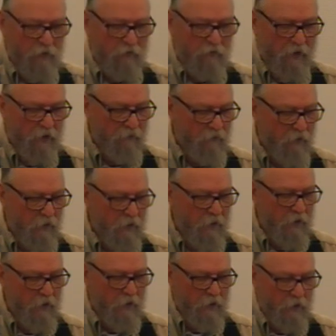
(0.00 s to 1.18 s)
faithfully
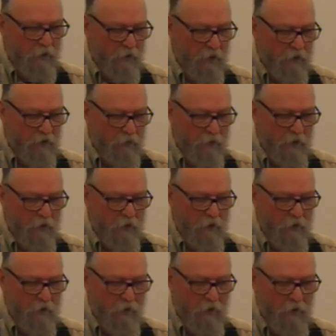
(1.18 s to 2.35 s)

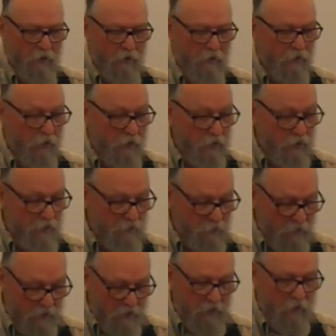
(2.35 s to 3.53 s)
transmitted
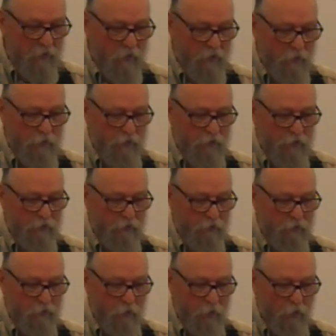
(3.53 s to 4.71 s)
transmitted those
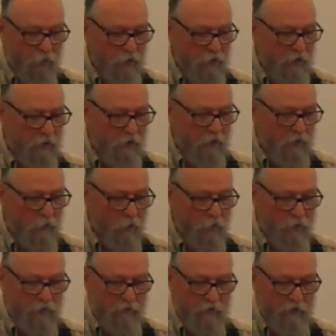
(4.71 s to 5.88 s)
words and
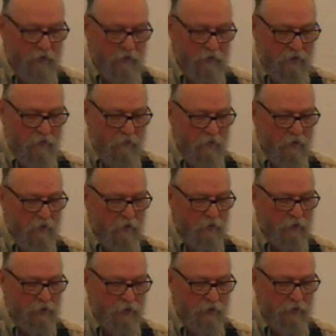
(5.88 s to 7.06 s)
works of
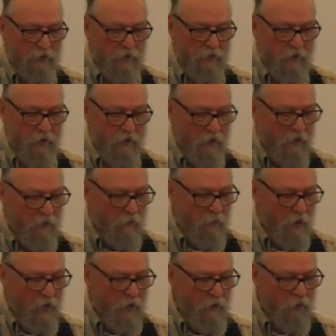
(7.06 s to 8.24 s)
Jesus.
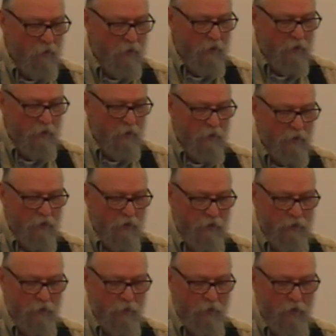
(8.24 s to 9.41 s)
Behind the record are
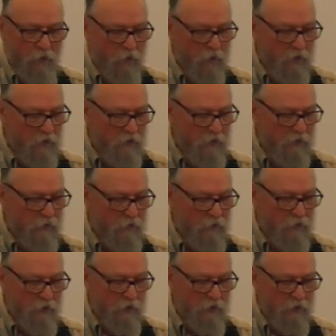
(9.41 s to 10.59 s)
trustworthy witnesses to
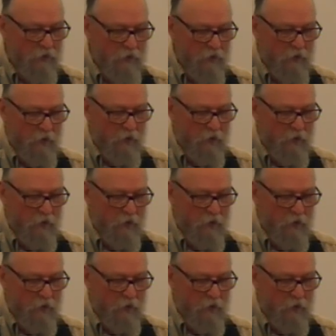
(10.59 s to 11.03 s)
Jesus